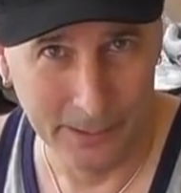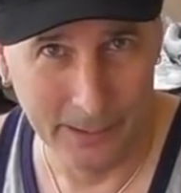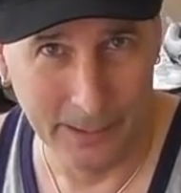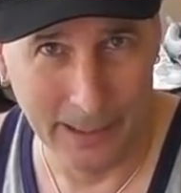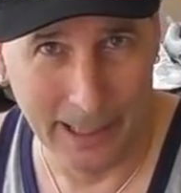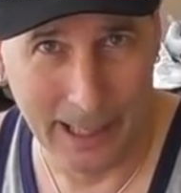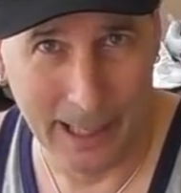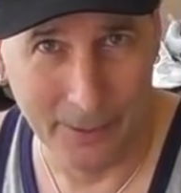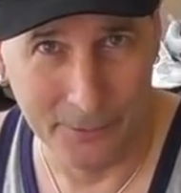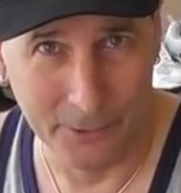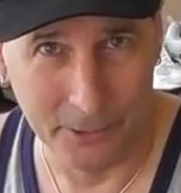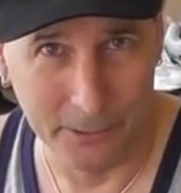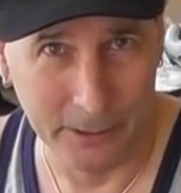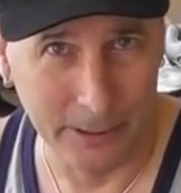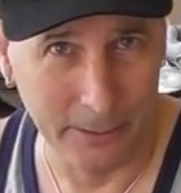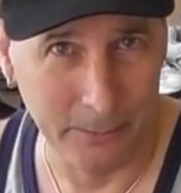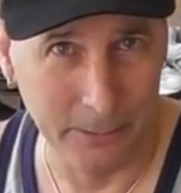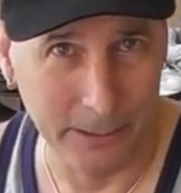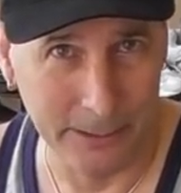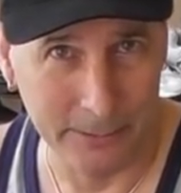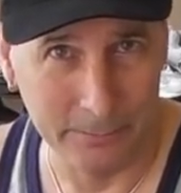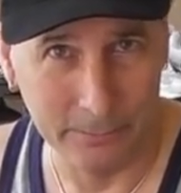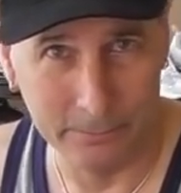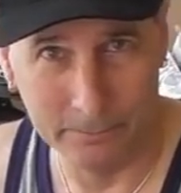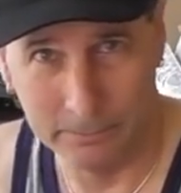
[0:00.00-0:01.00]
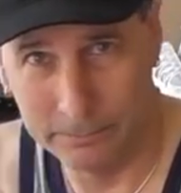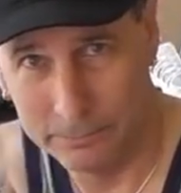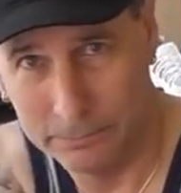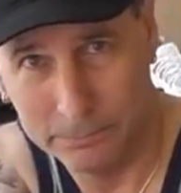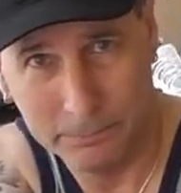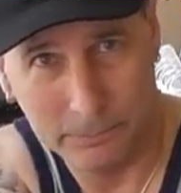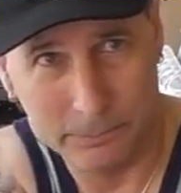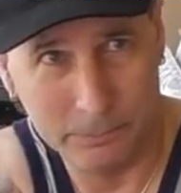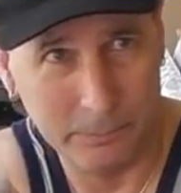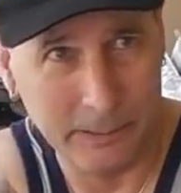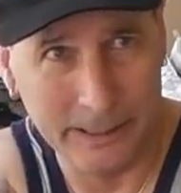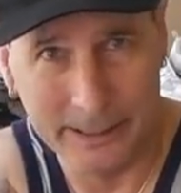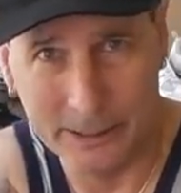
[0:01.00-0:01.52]
after we
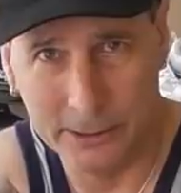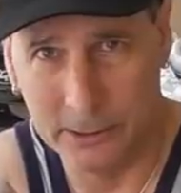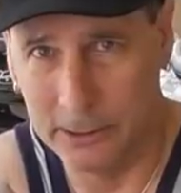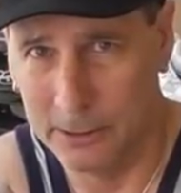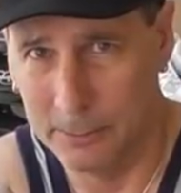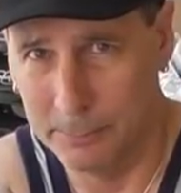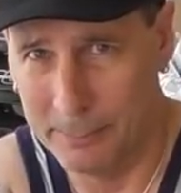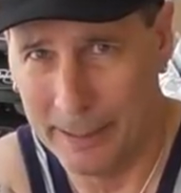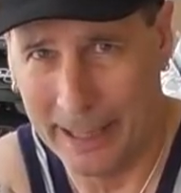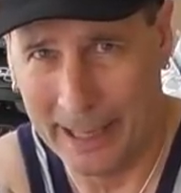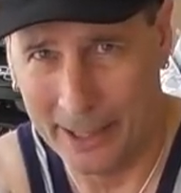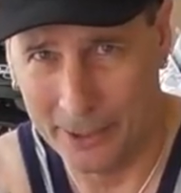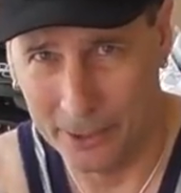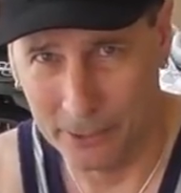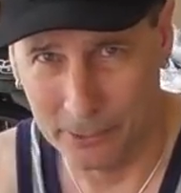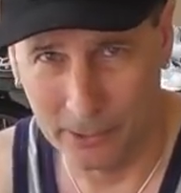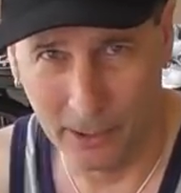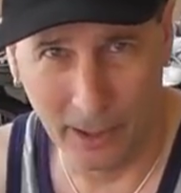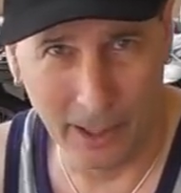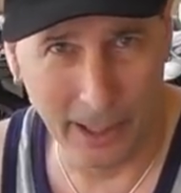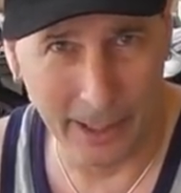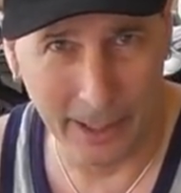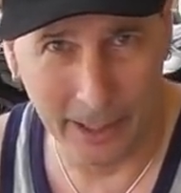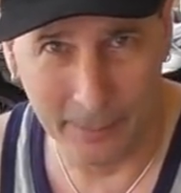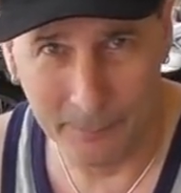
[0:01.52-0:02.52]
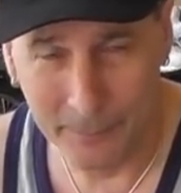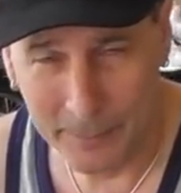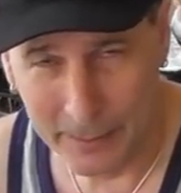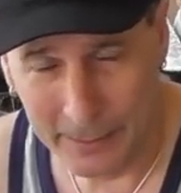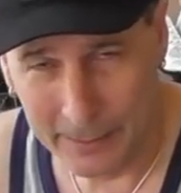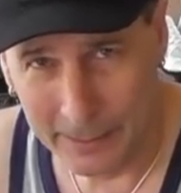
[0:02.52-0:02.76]
went to Panda Rider,